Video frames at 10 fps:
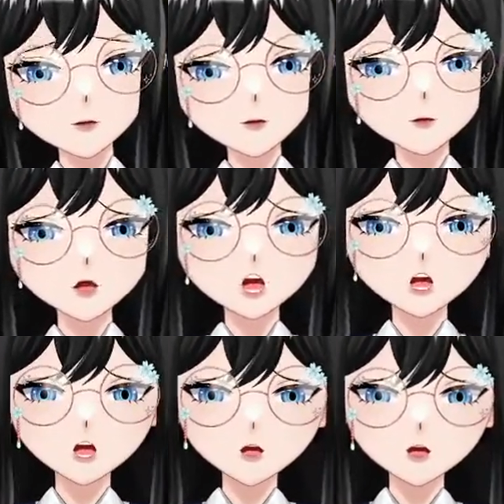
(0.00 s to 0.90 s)
I had
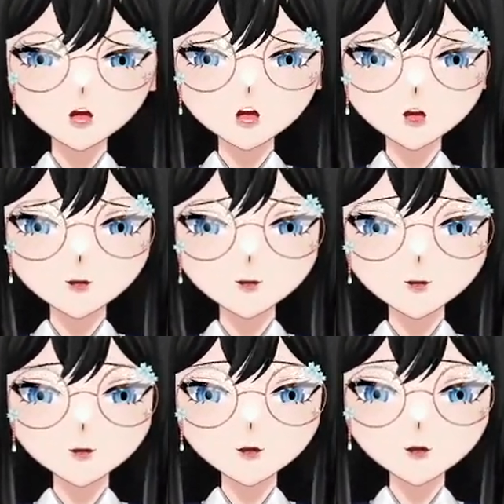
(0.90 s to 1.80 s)
an extra
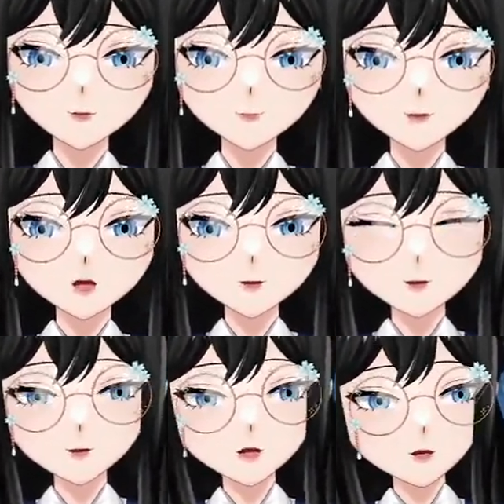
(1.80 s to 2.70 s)
sheet of paper
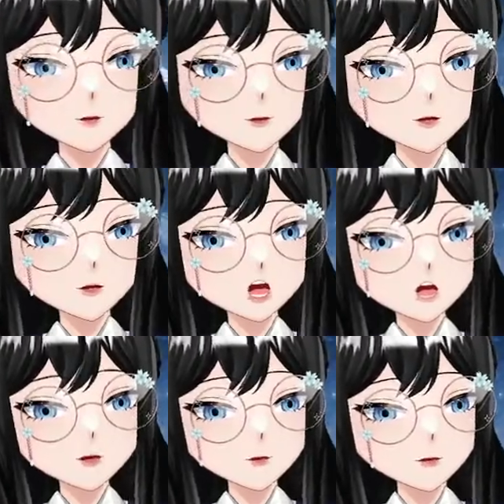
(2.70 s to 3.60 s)
here. Did I
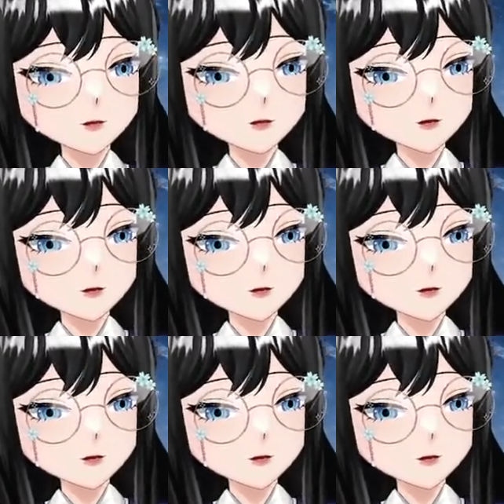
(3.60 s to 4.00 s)
lose it?